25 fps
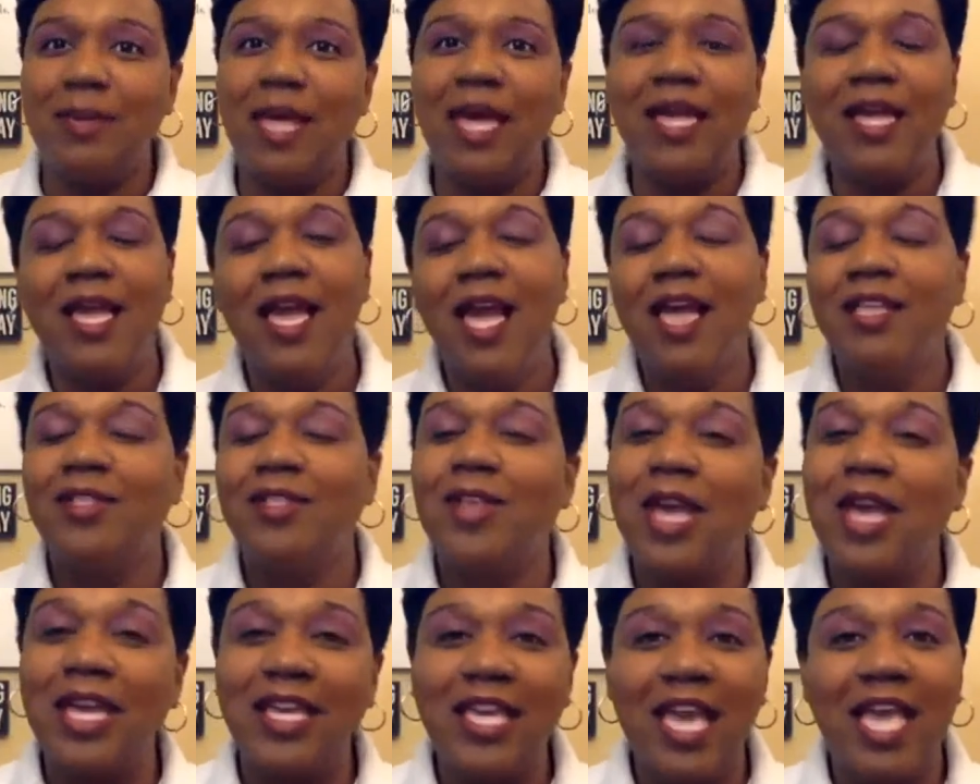Like,
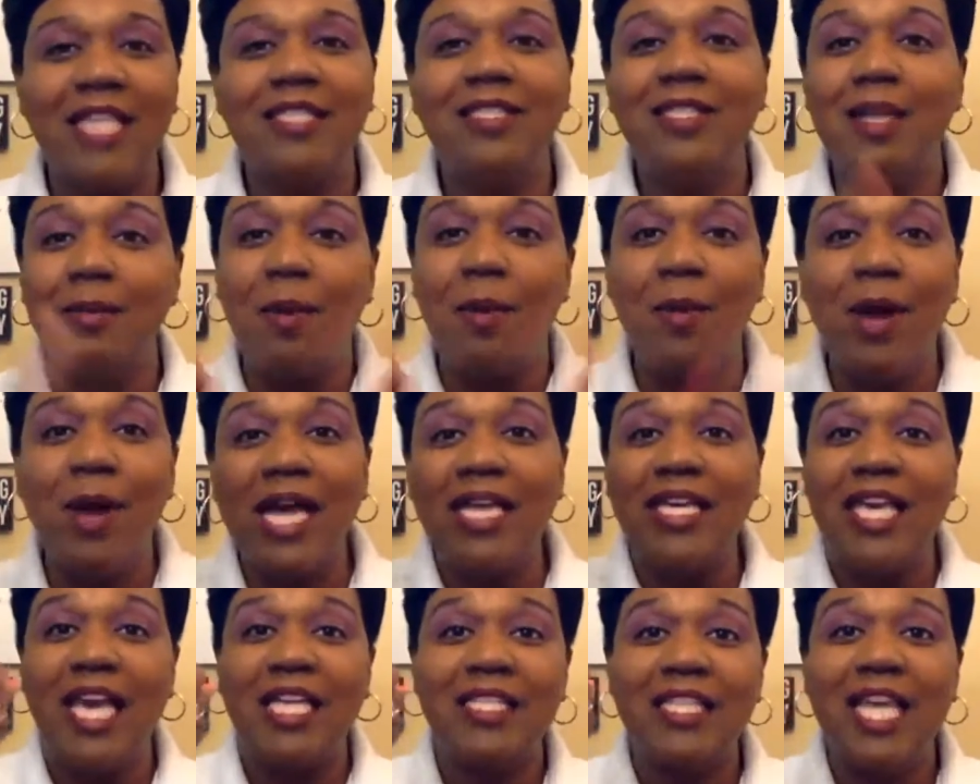so I guess number one,
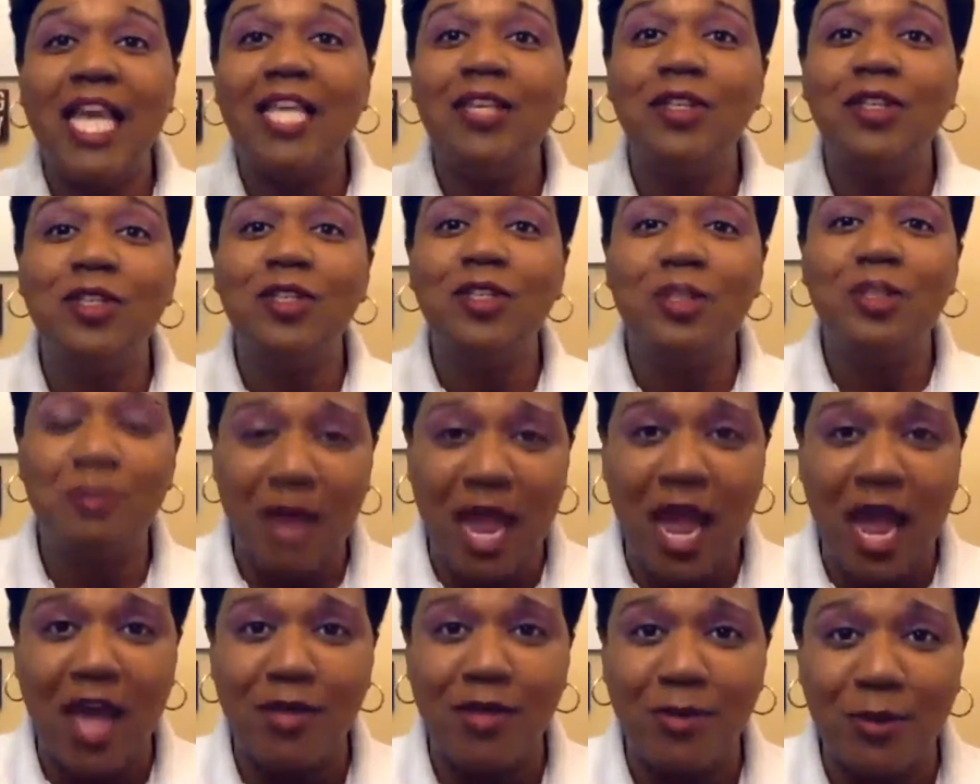I guess he had use a
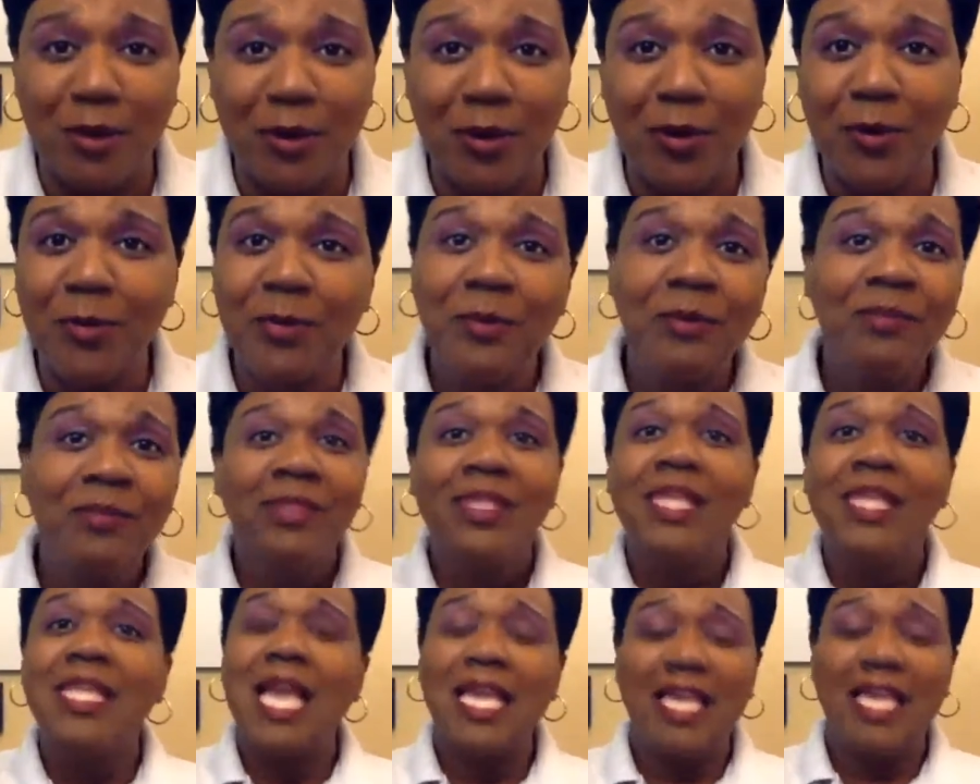bathroom,
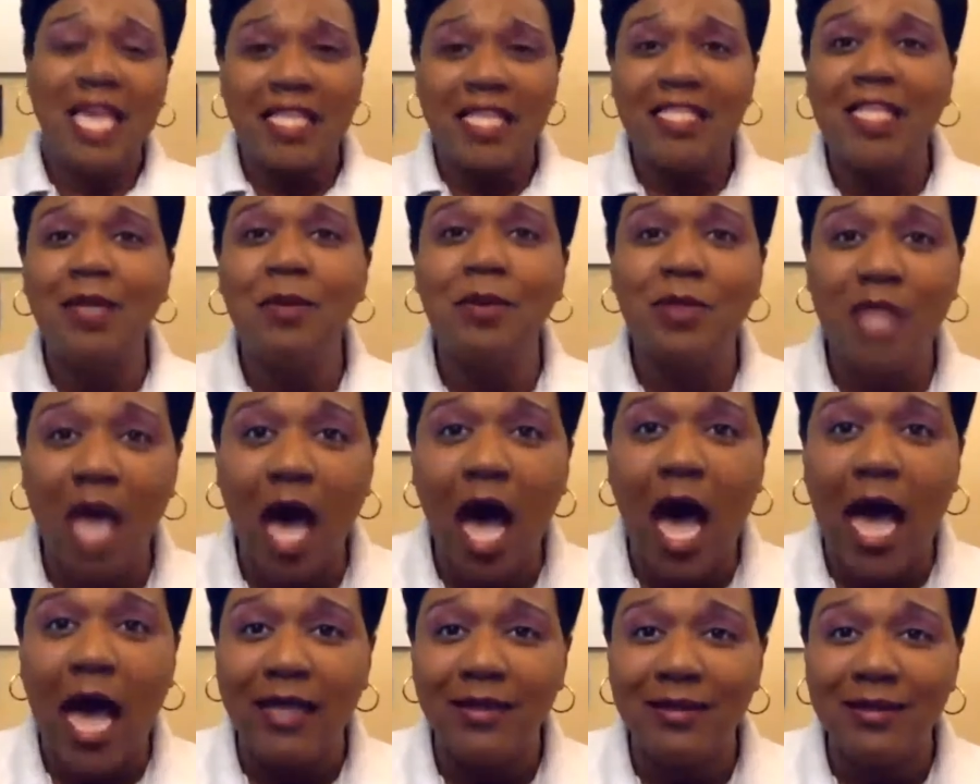and I guess he,
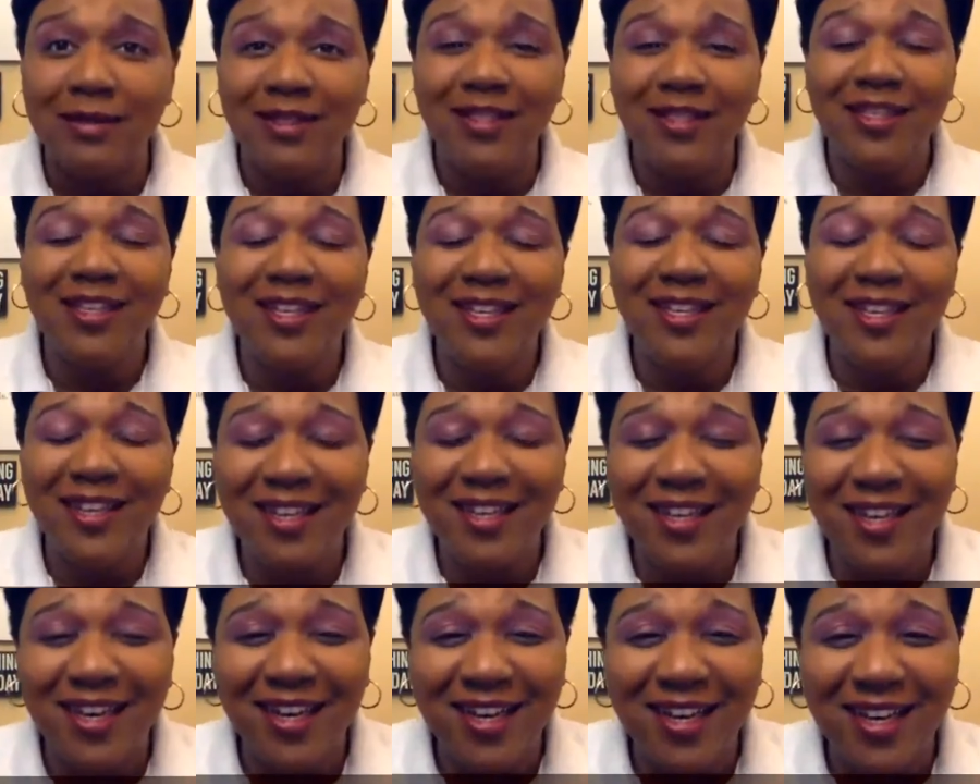
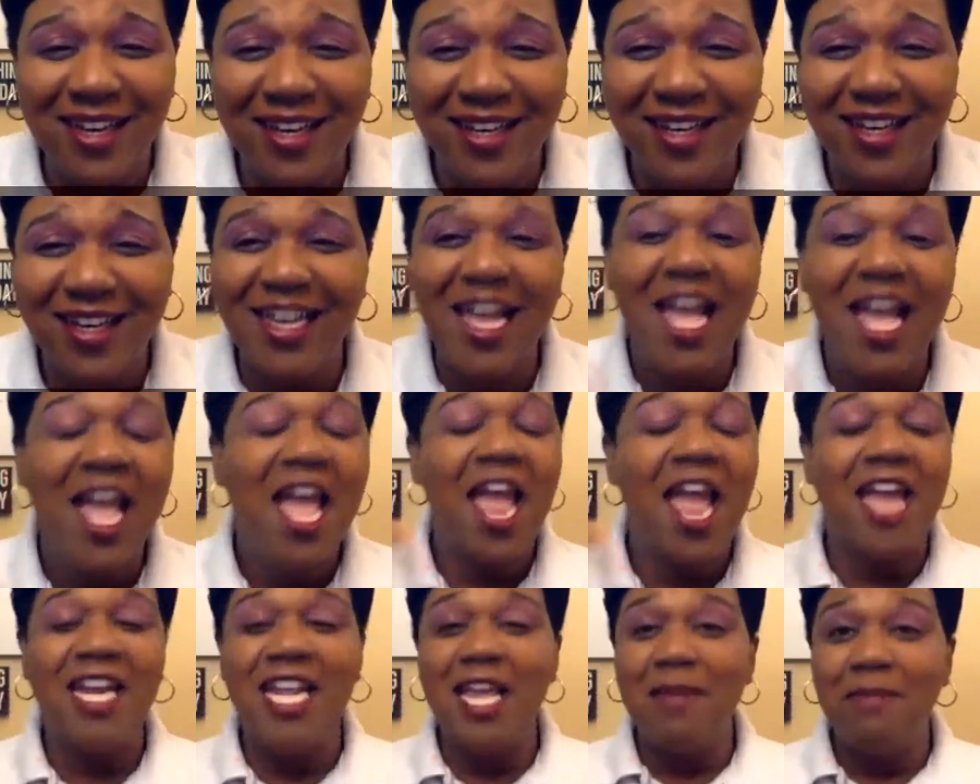uh-huh.
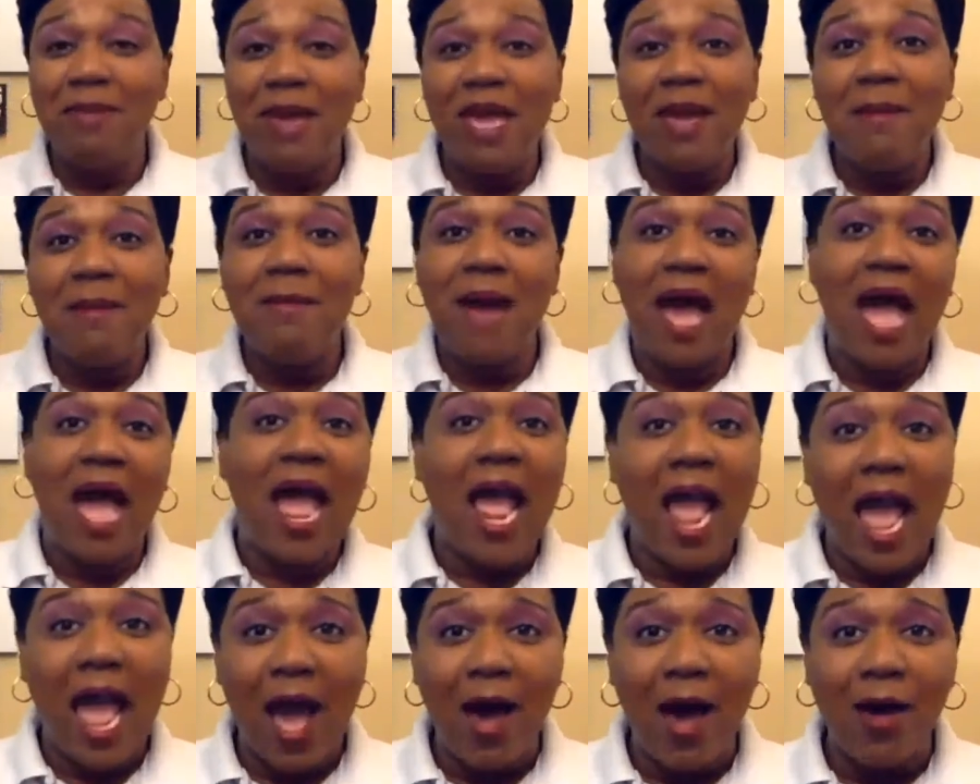and he picked my
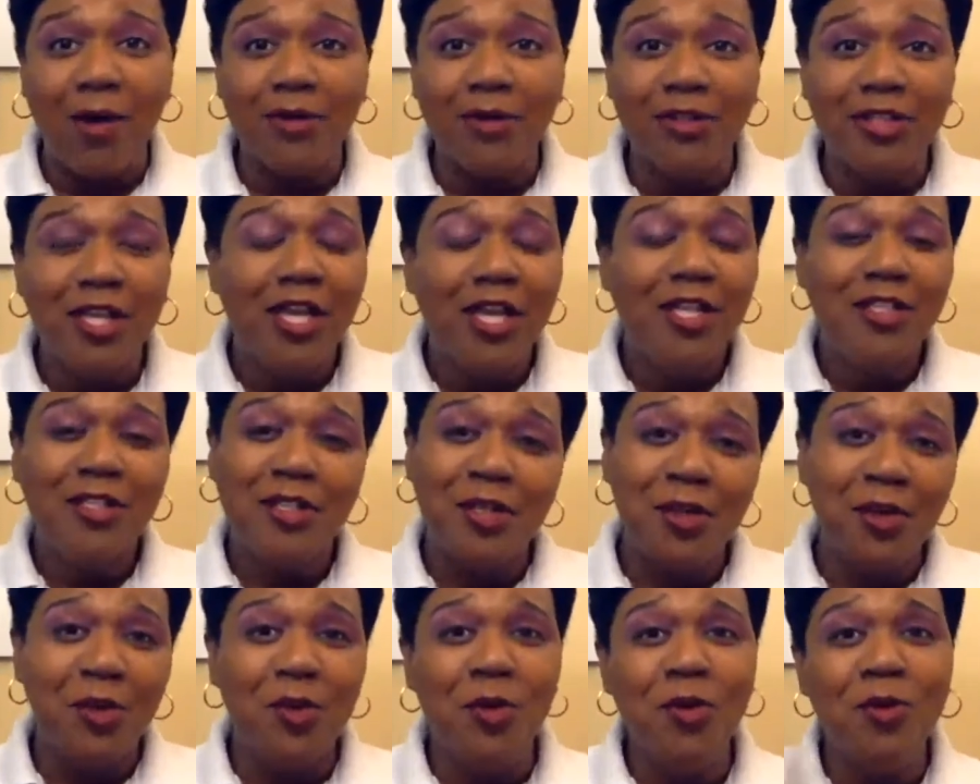house
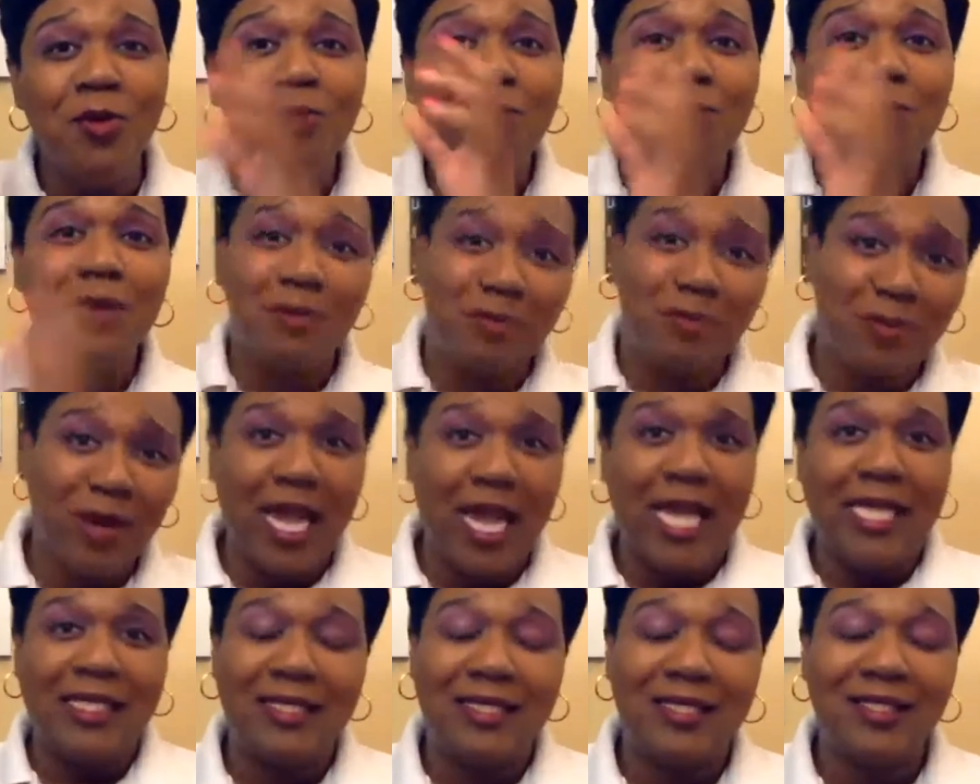to
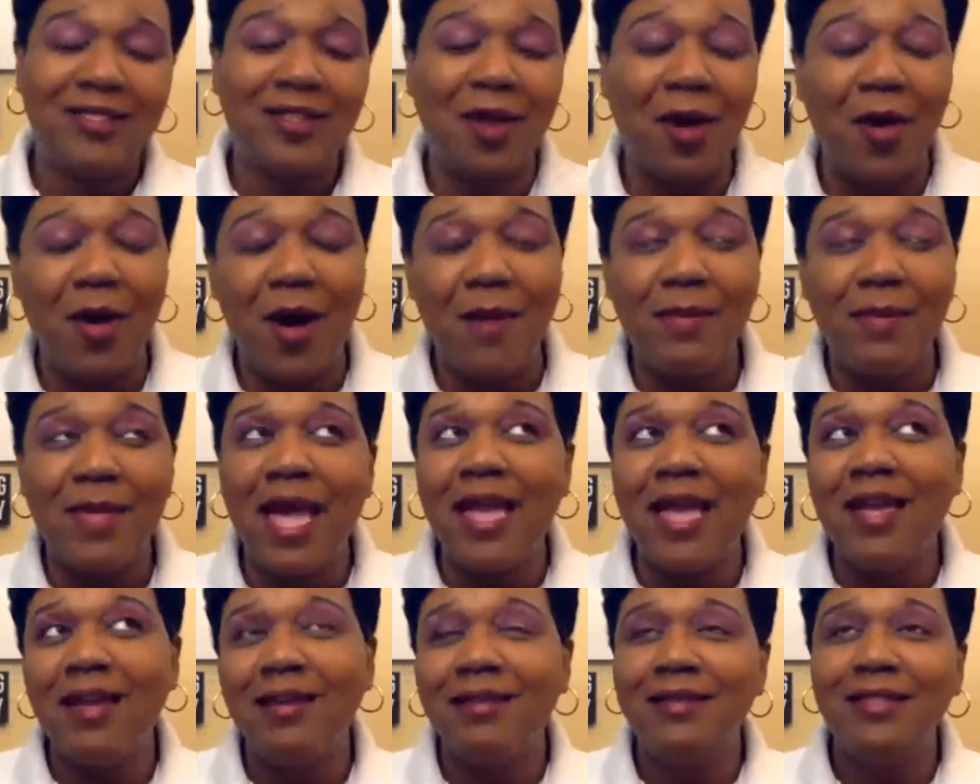rest. So I'm
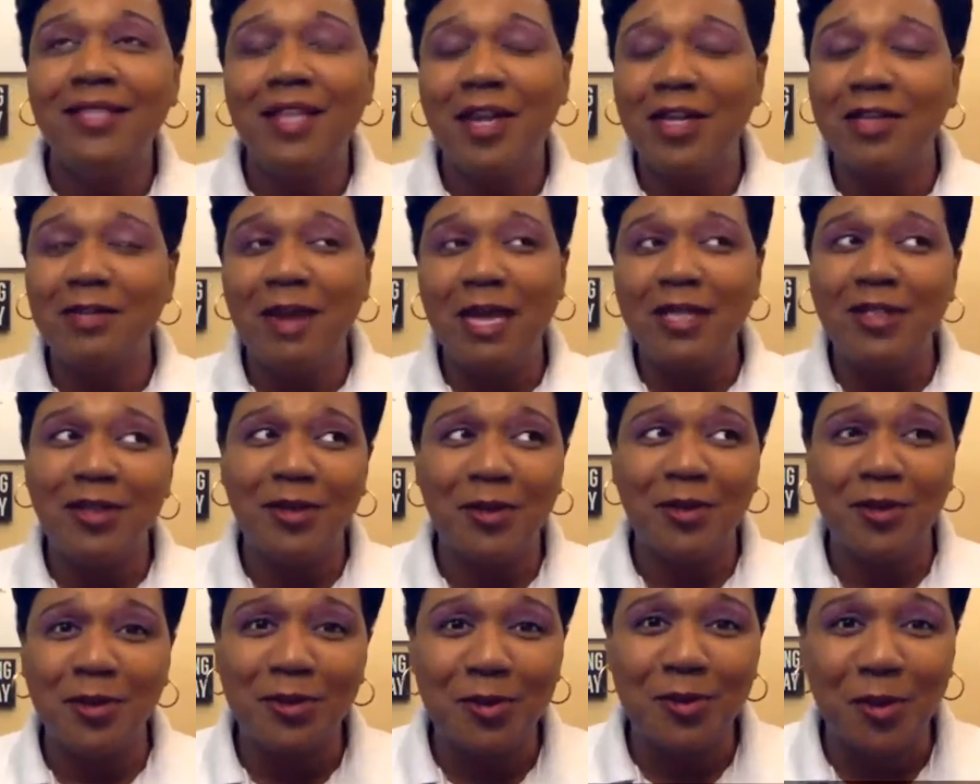like, there's my
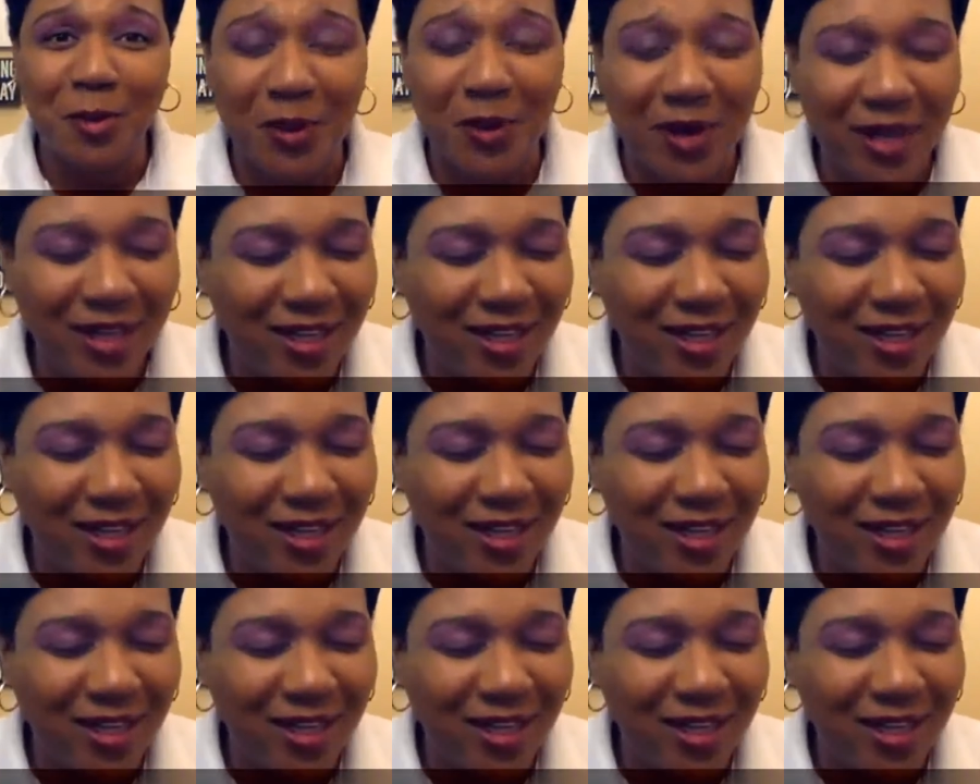turtle story.